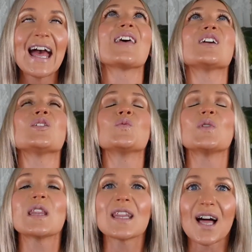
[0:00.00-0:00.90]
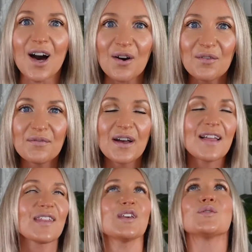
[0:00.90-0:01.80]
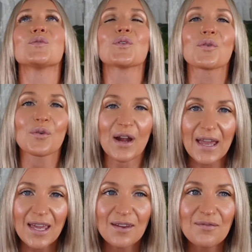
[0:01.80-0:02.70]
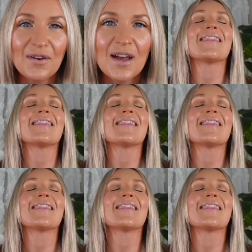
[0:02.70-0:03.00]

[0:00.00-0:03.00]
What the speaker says: that you love, that you crave,